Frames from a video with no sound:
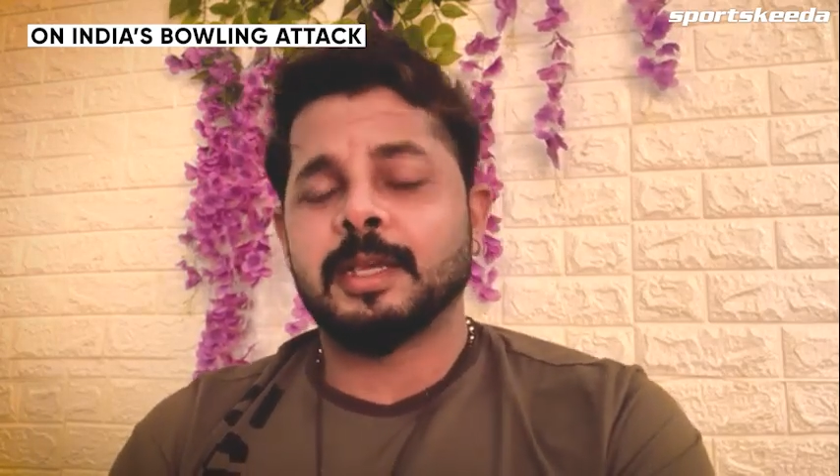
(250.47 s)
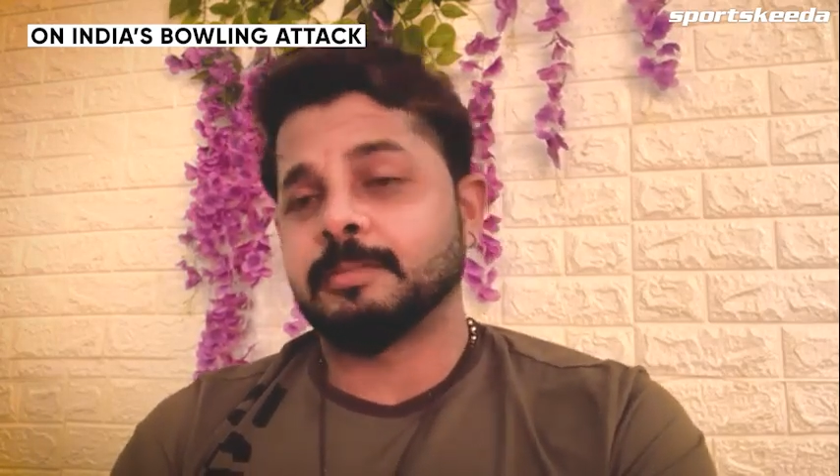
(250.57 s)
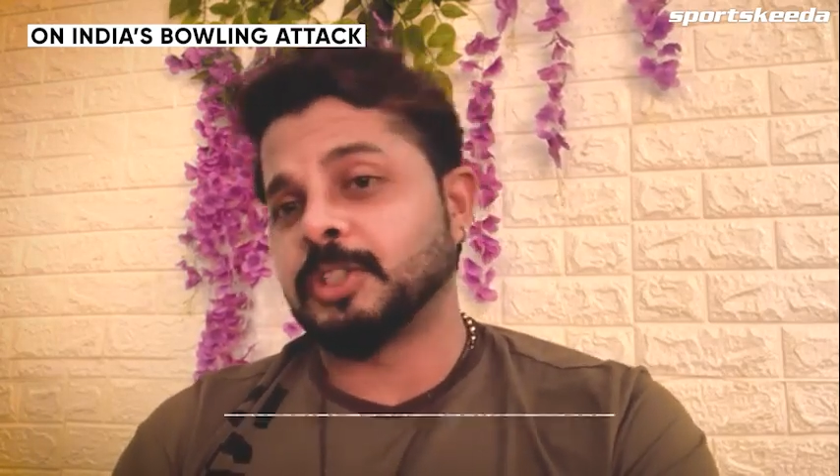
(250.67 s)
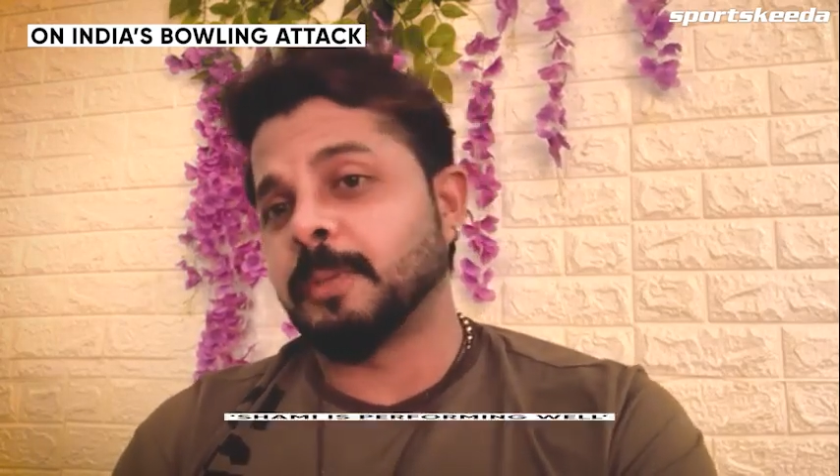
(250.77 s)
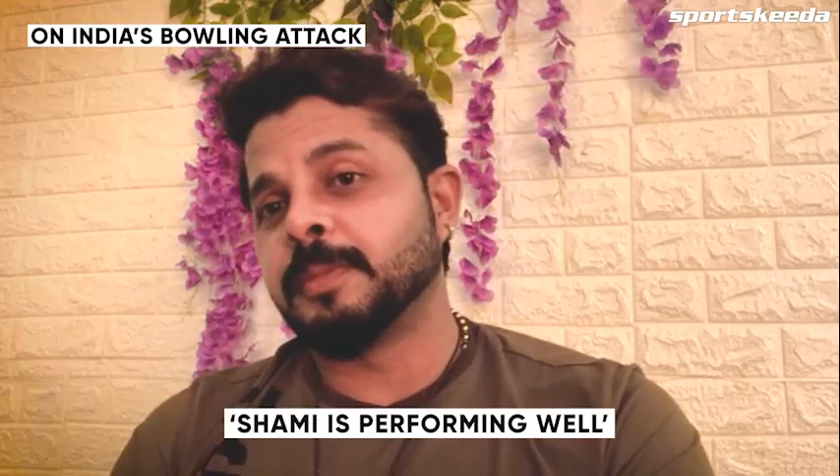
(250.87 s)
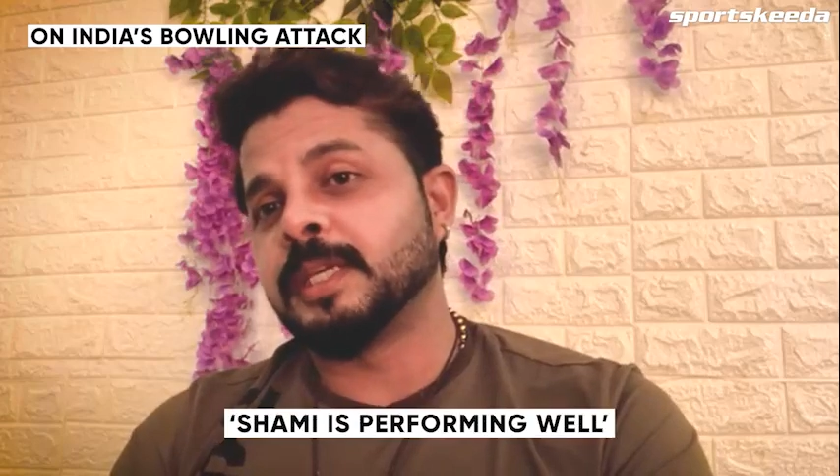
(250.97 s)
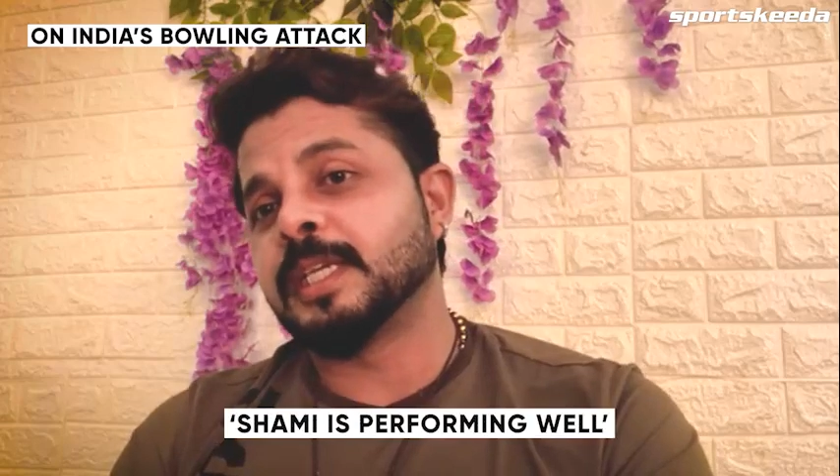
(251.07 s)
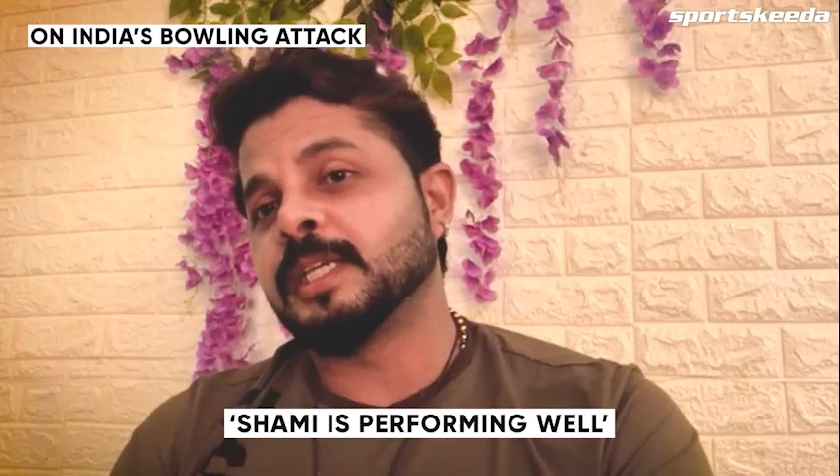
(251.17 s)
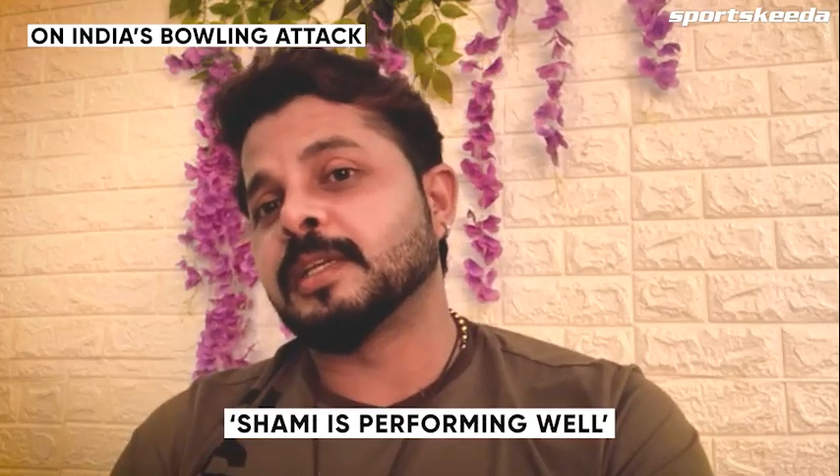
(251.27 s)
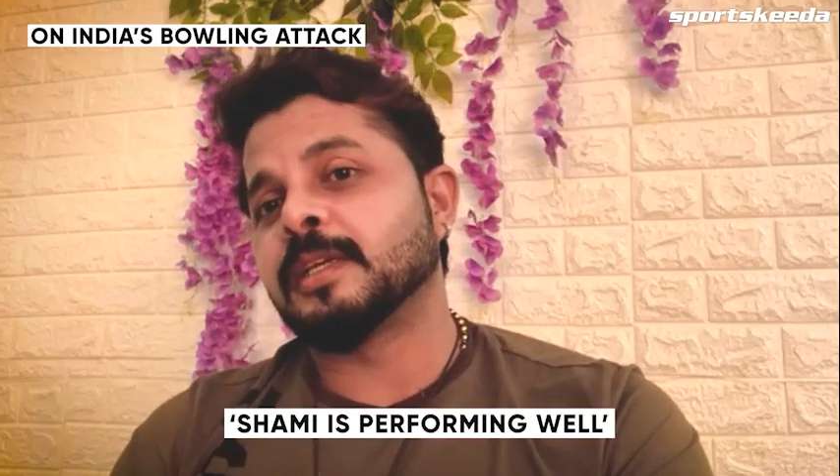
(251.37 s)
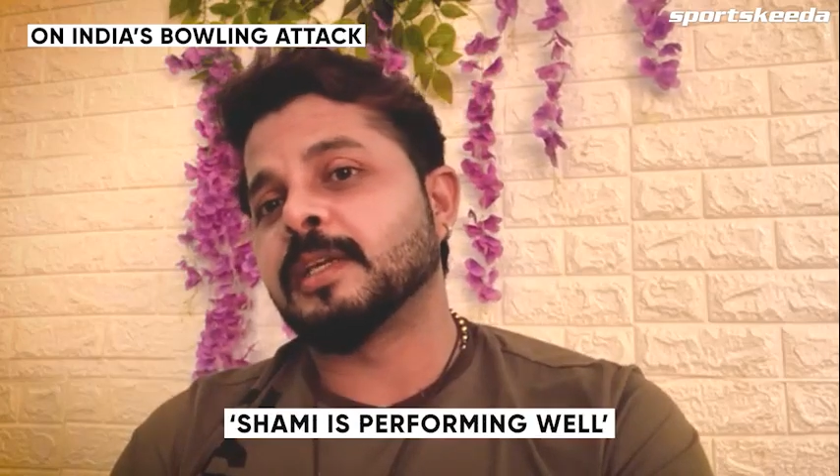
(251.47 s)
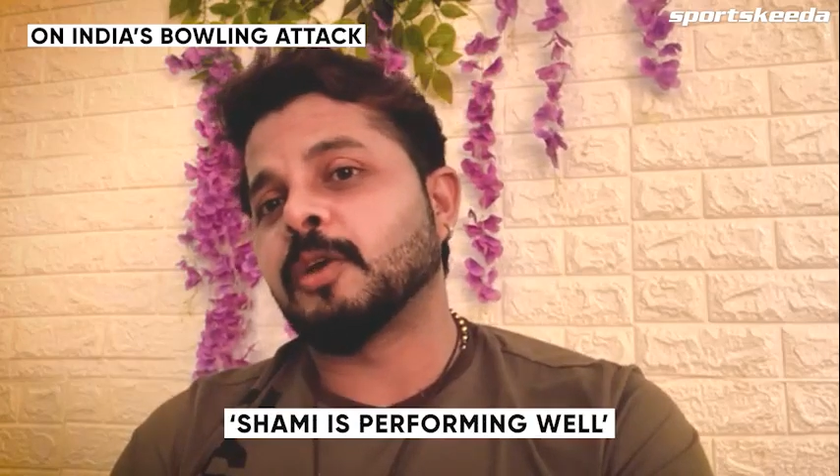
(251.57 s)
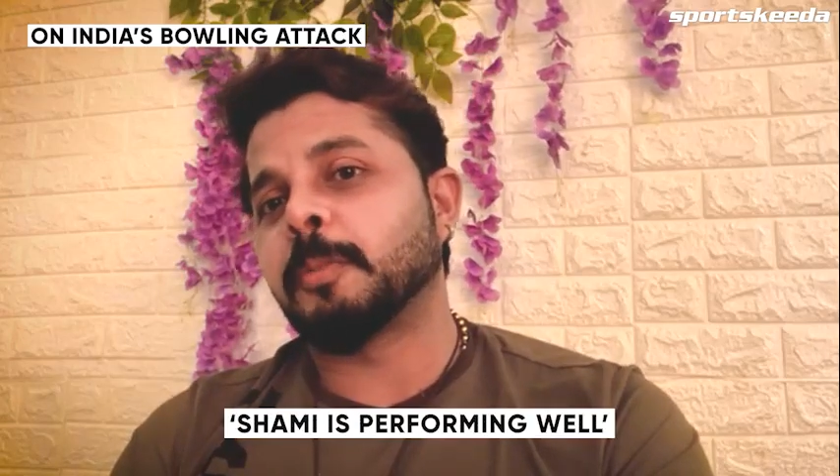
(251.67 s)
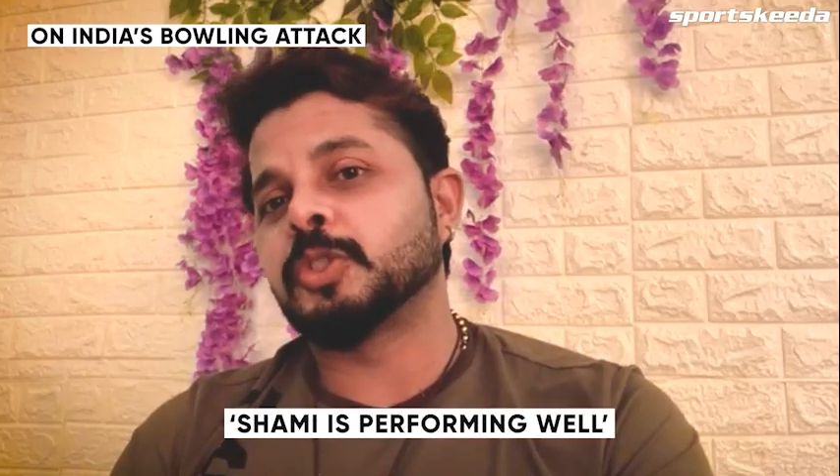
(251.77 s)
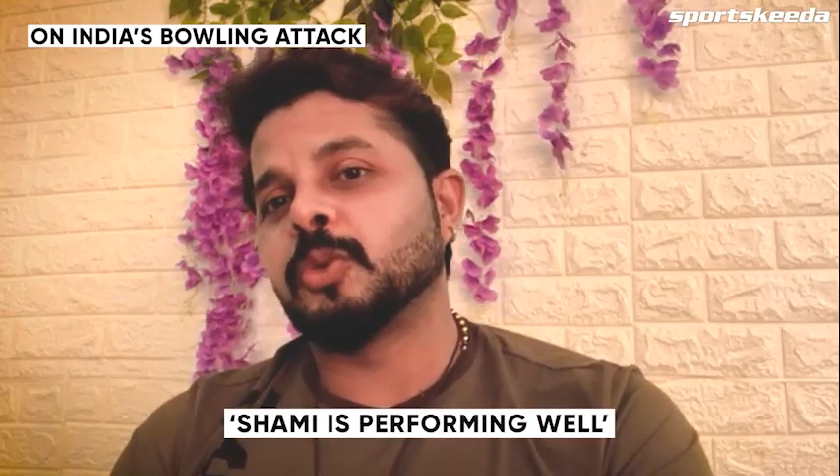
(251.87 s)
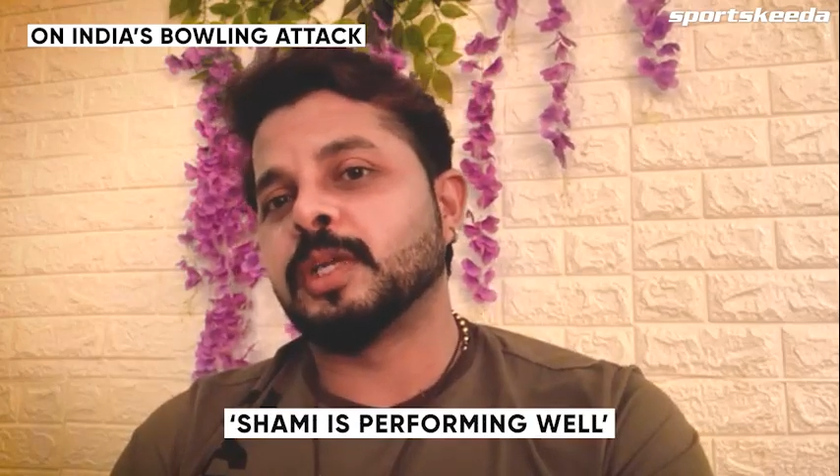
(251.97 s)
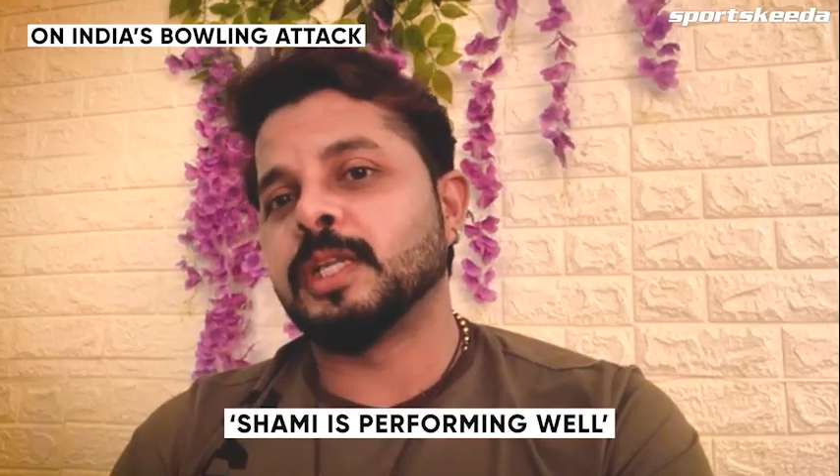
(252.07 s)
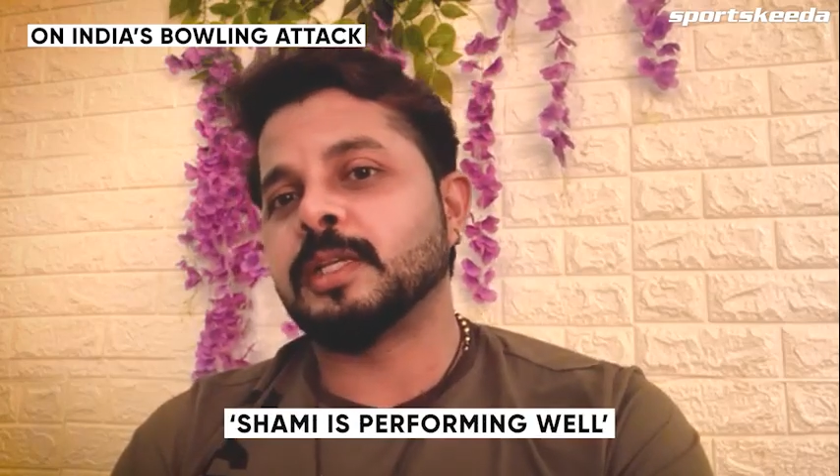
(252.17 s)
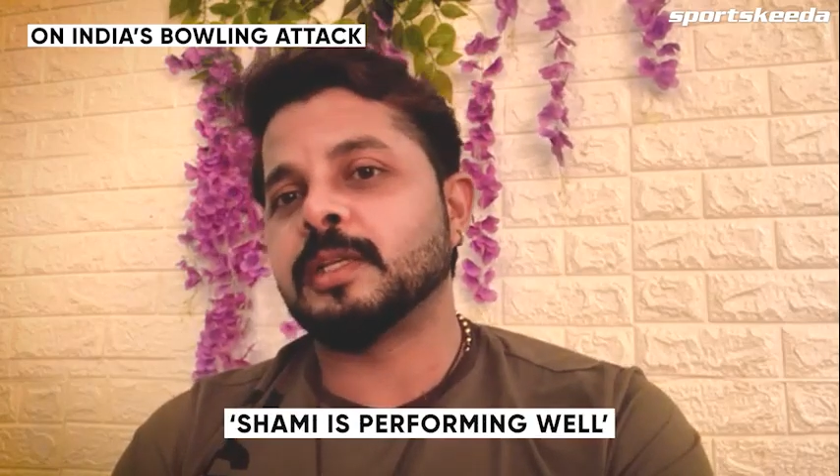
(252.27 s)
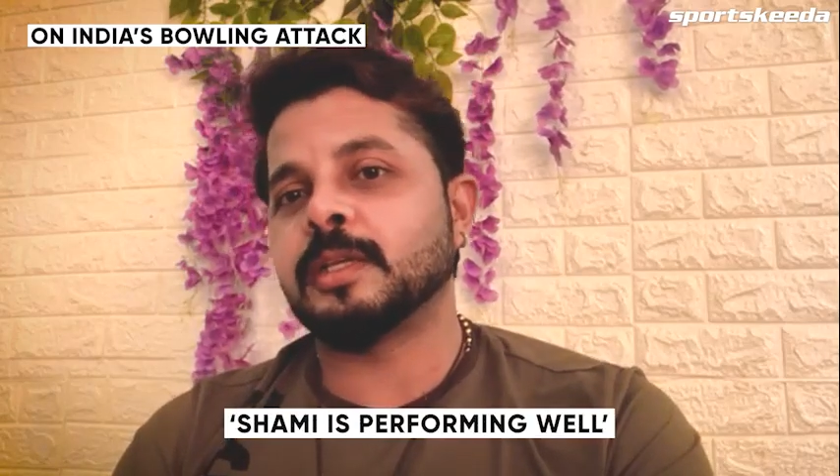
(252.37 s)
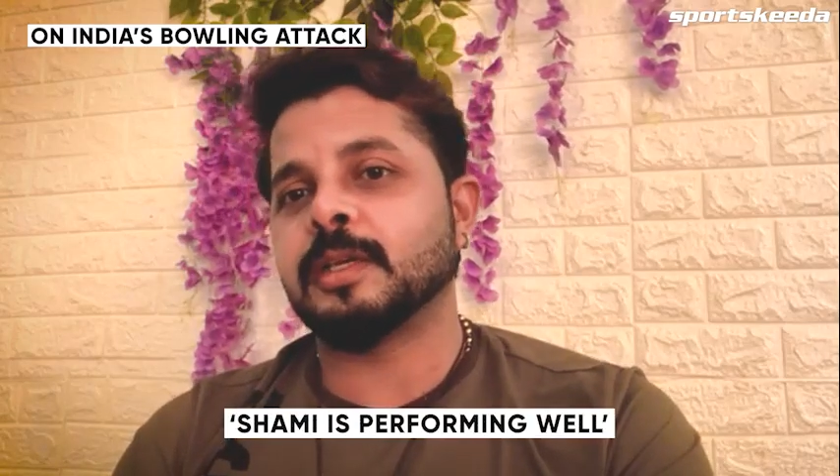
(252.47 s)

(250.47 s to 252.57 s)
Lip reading: Shami getting an opportunity,